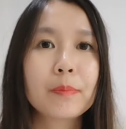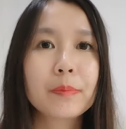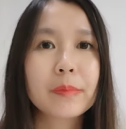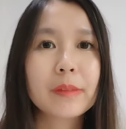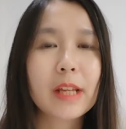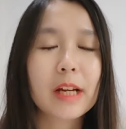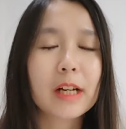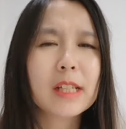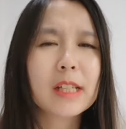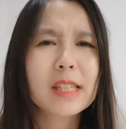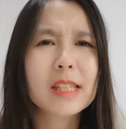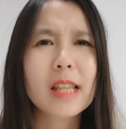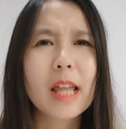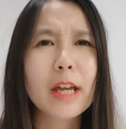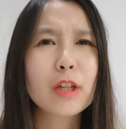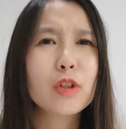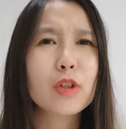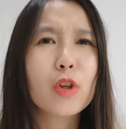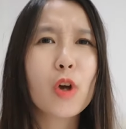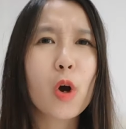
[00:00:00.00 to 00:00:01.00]
there is
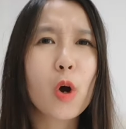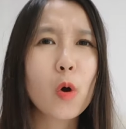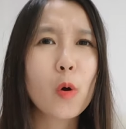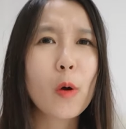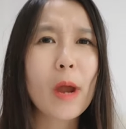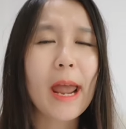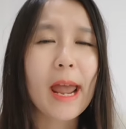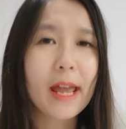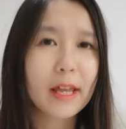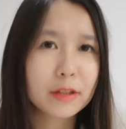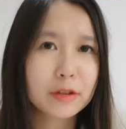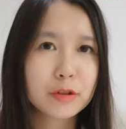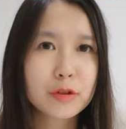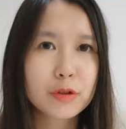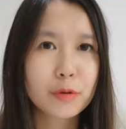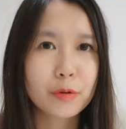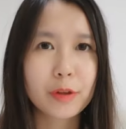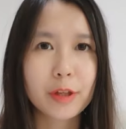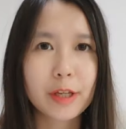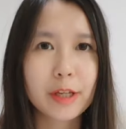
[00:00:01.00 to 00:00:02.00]
like no end
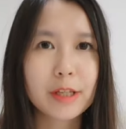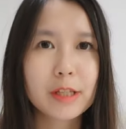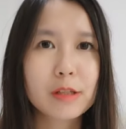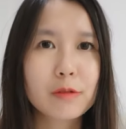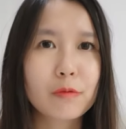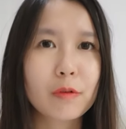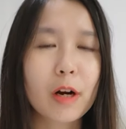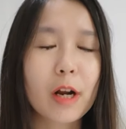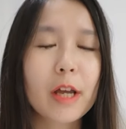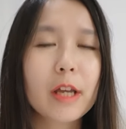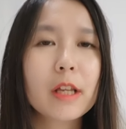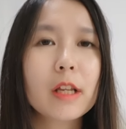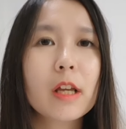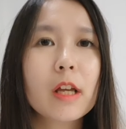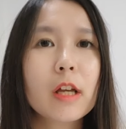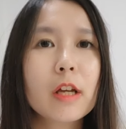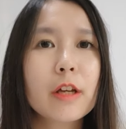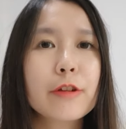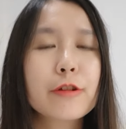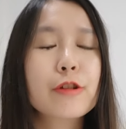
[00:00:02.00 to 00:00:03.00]
to this, right?
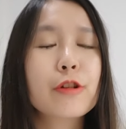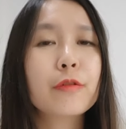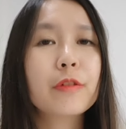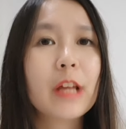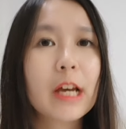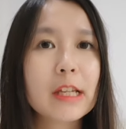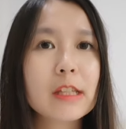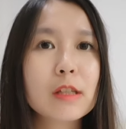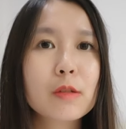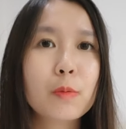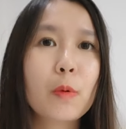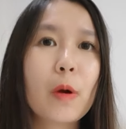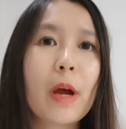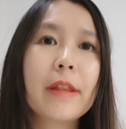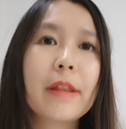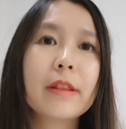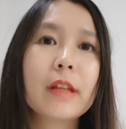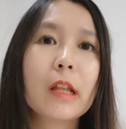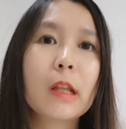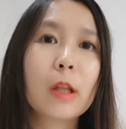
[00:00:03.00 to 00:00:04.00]
So that's
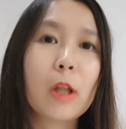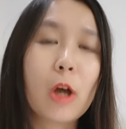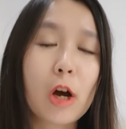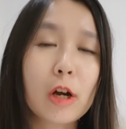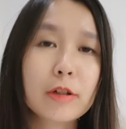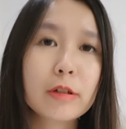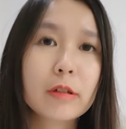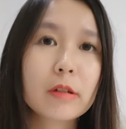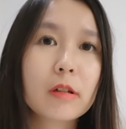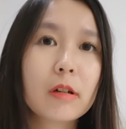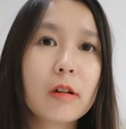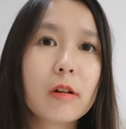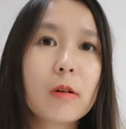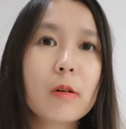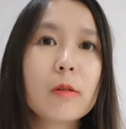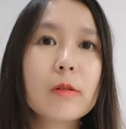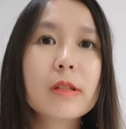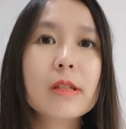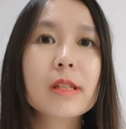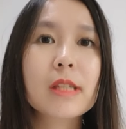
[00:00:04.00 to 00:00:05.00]
when the
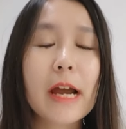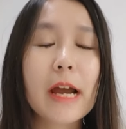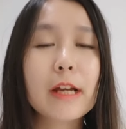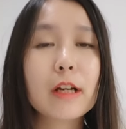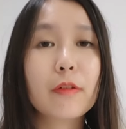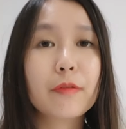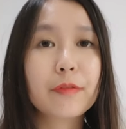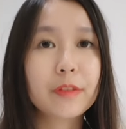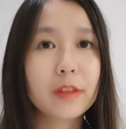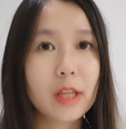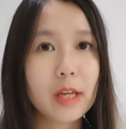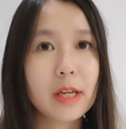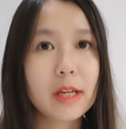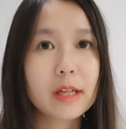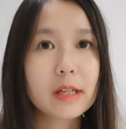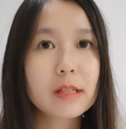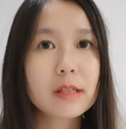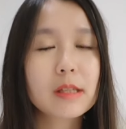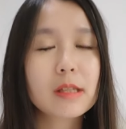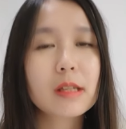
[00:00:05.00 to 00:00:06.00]
logical side of
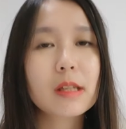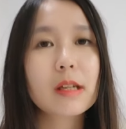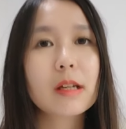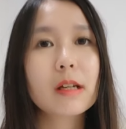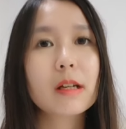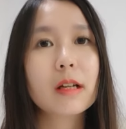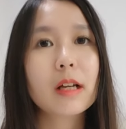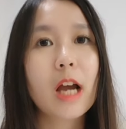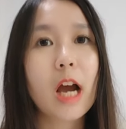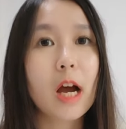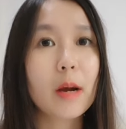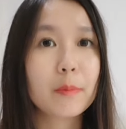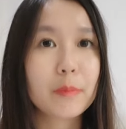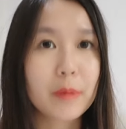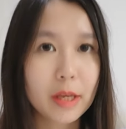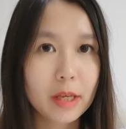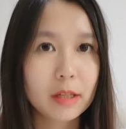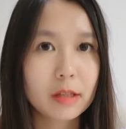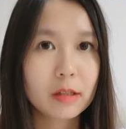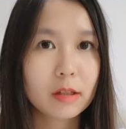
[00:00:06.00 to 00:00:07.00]
things come
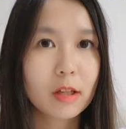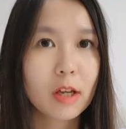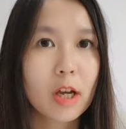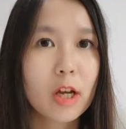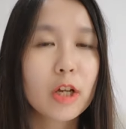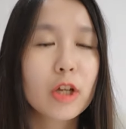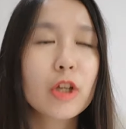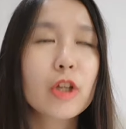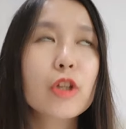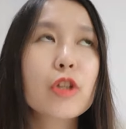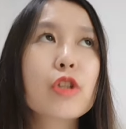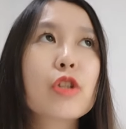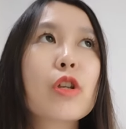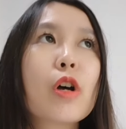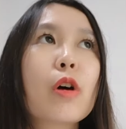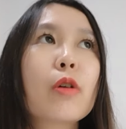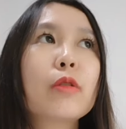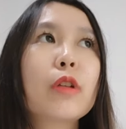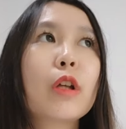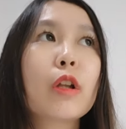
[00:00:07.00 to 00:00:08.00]
in.
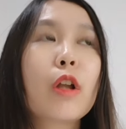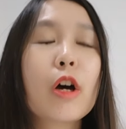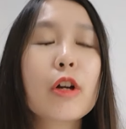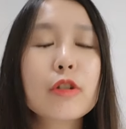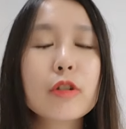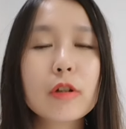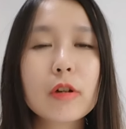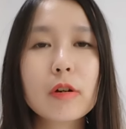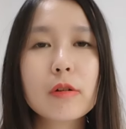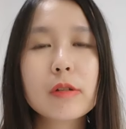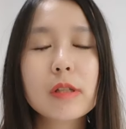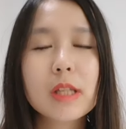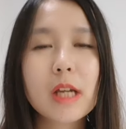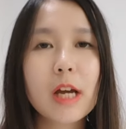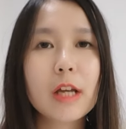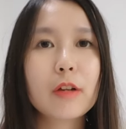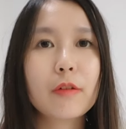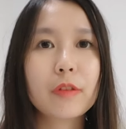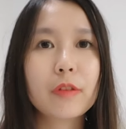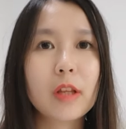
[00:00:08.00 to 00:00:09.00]
So the logical
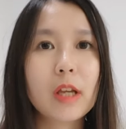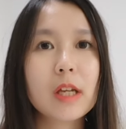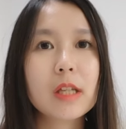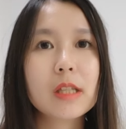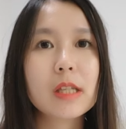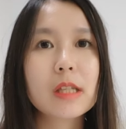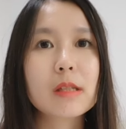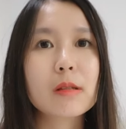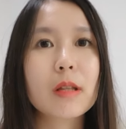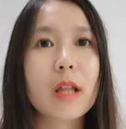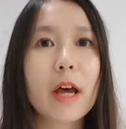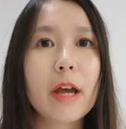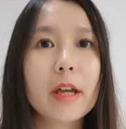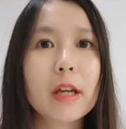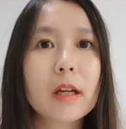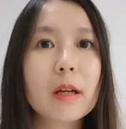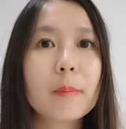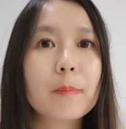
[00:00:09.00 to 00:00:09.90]
side of things is like